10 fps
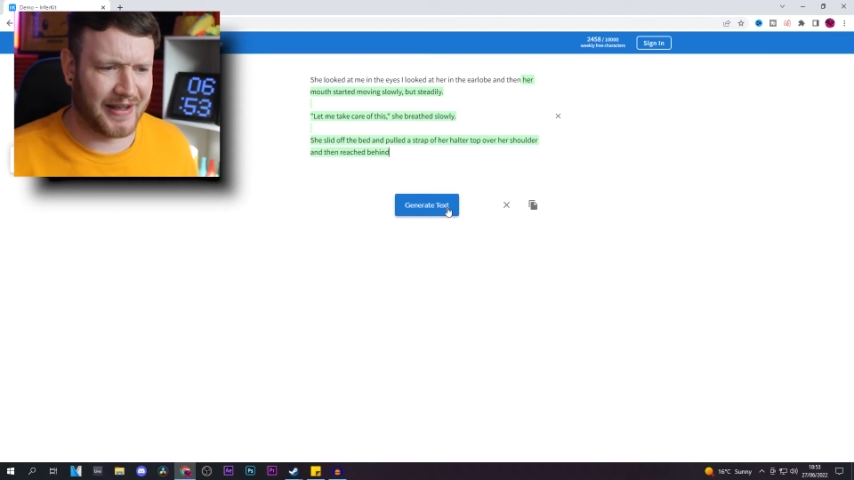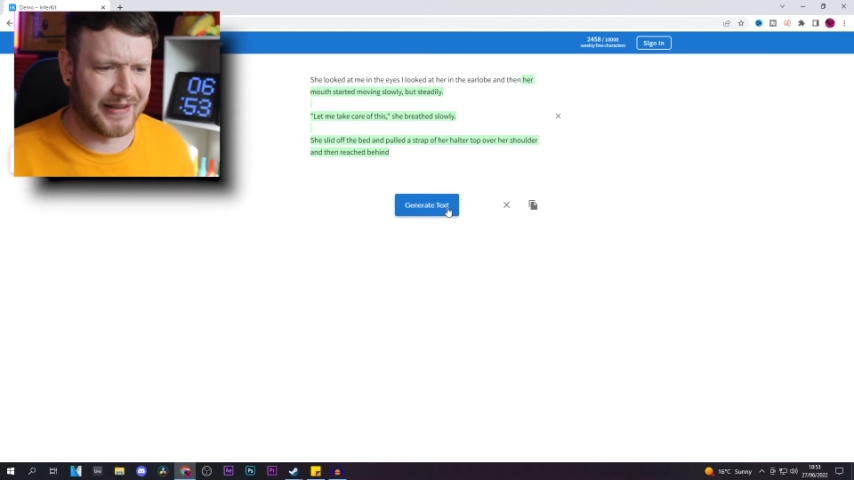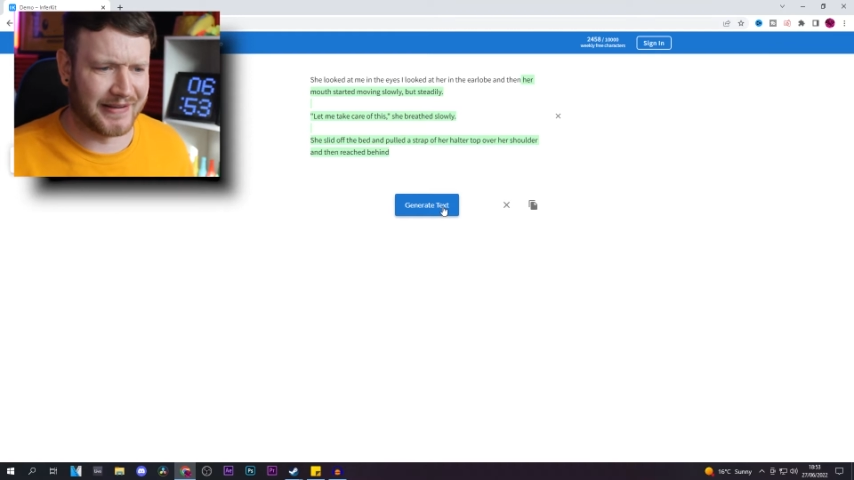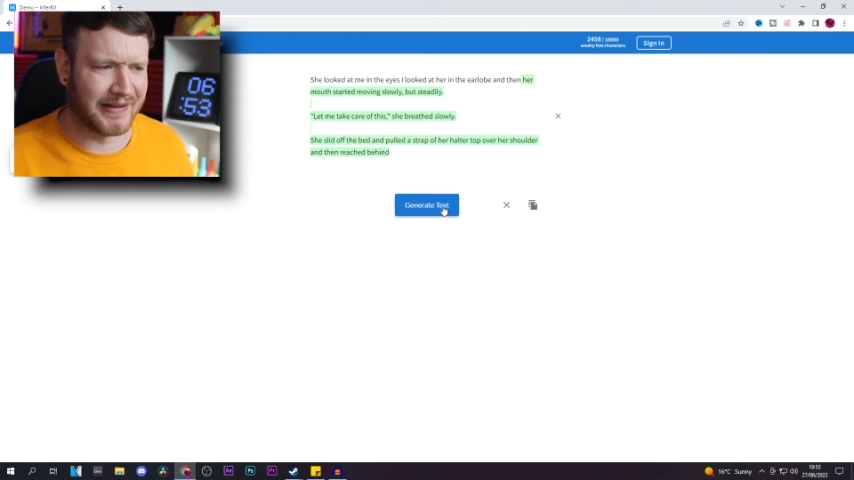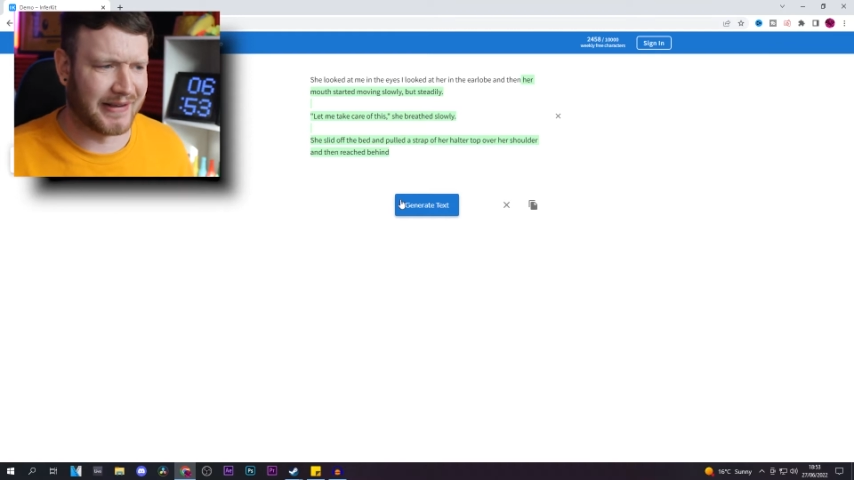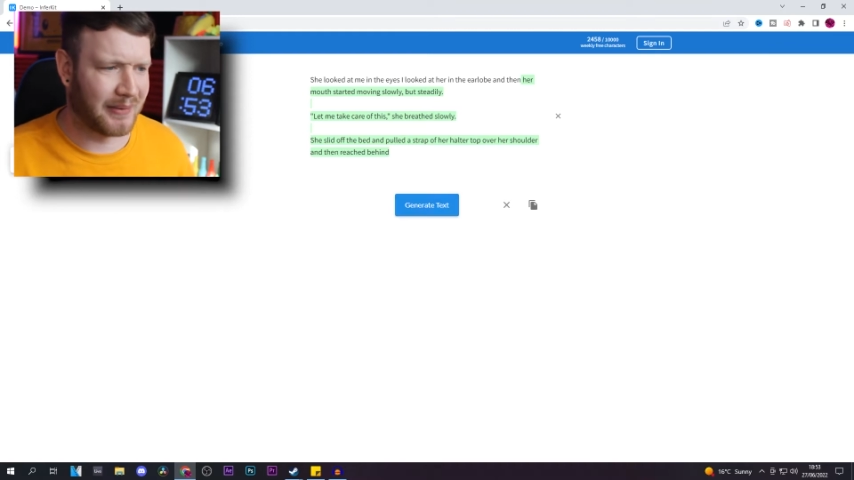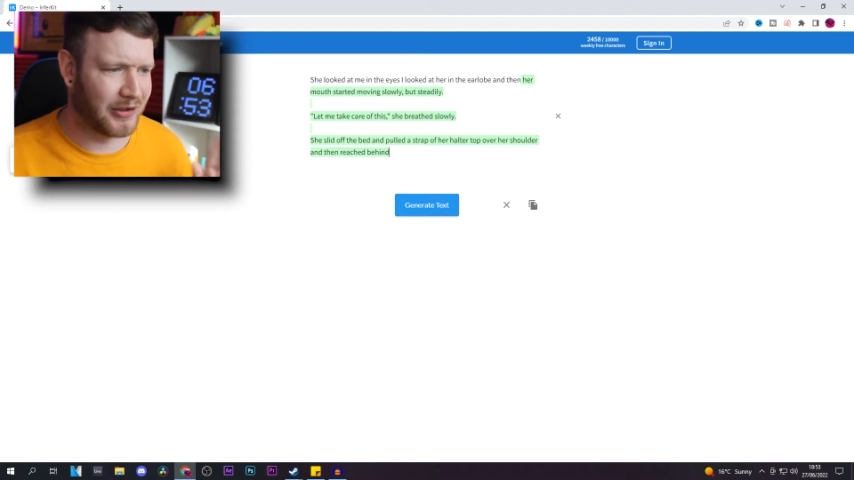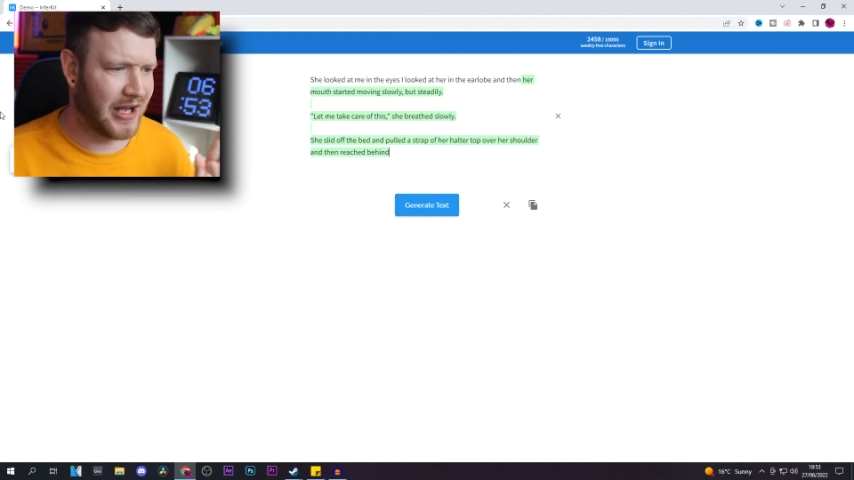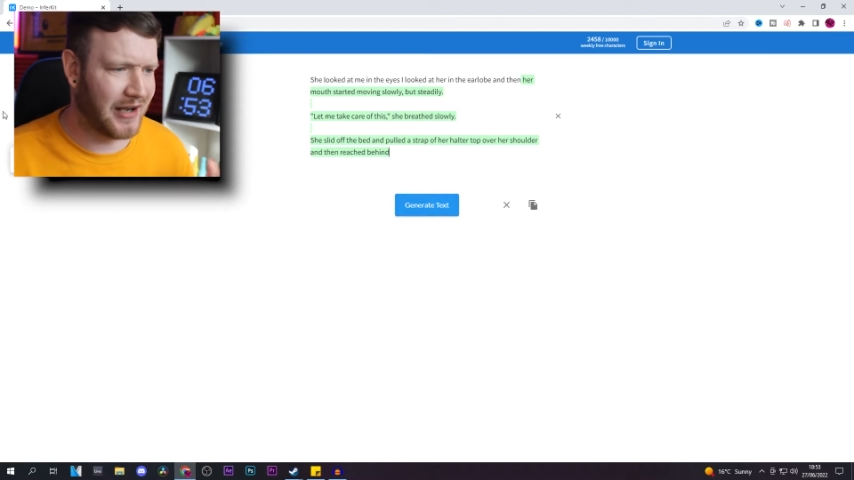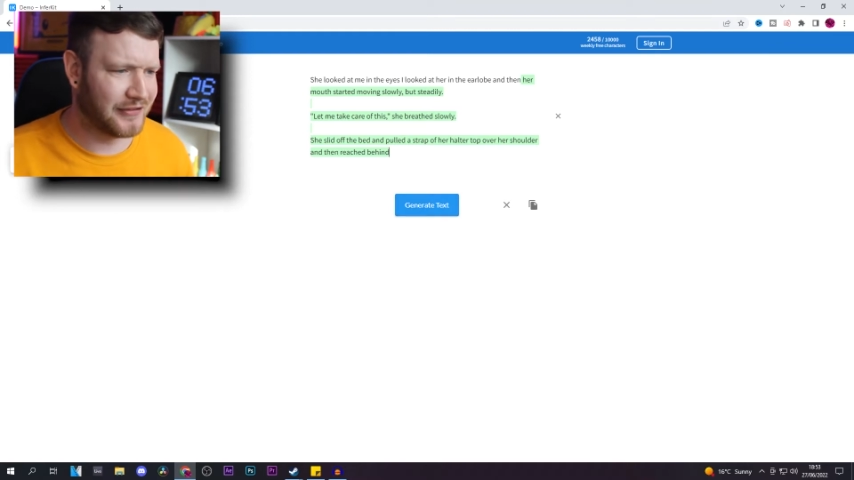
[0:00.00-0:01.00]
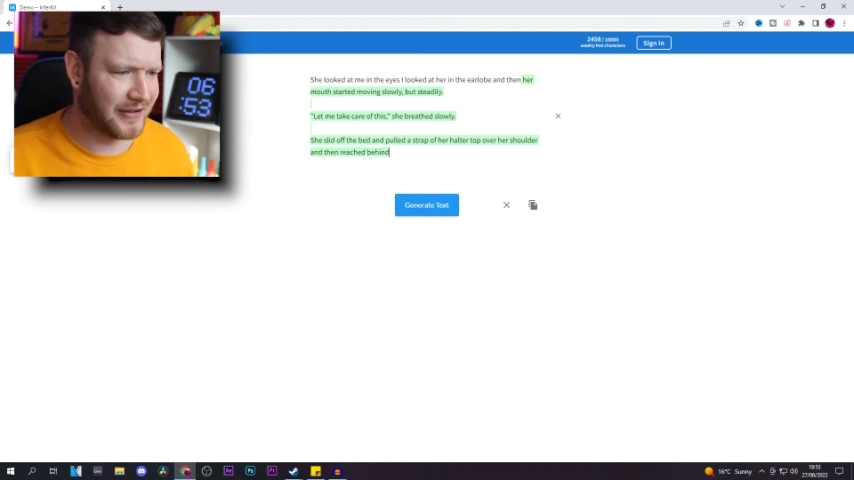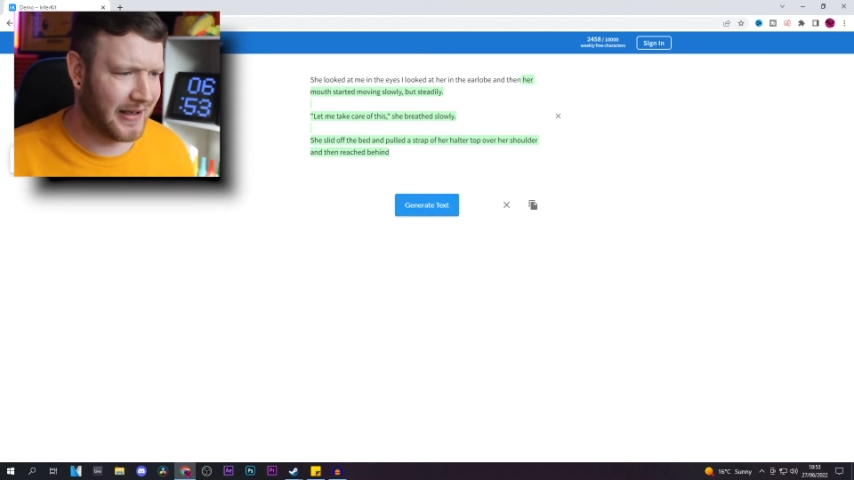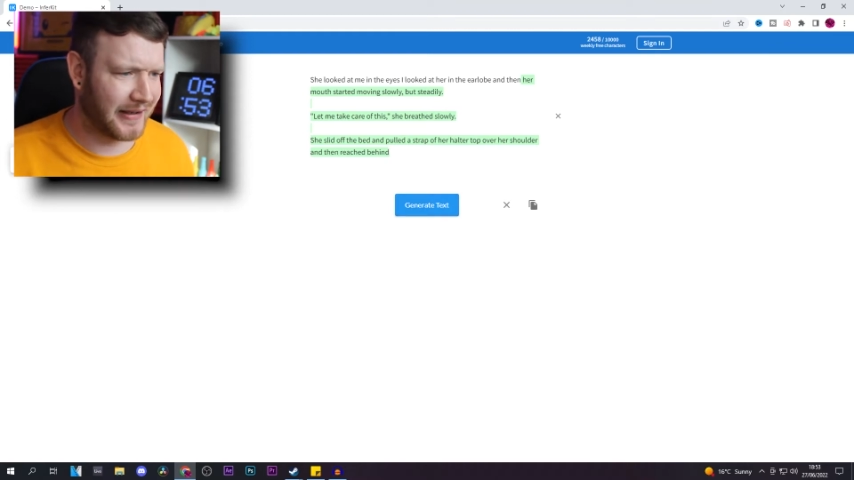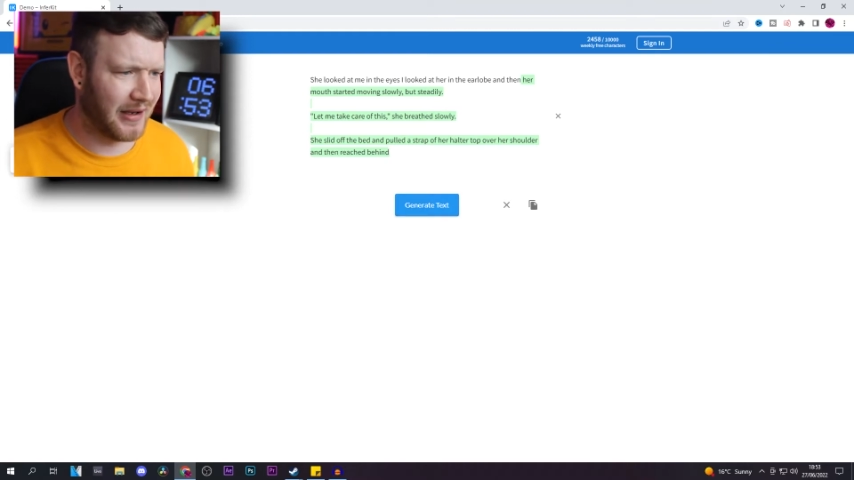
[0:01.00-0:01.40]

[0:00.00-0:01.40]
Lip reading: ended. I'm gonna have to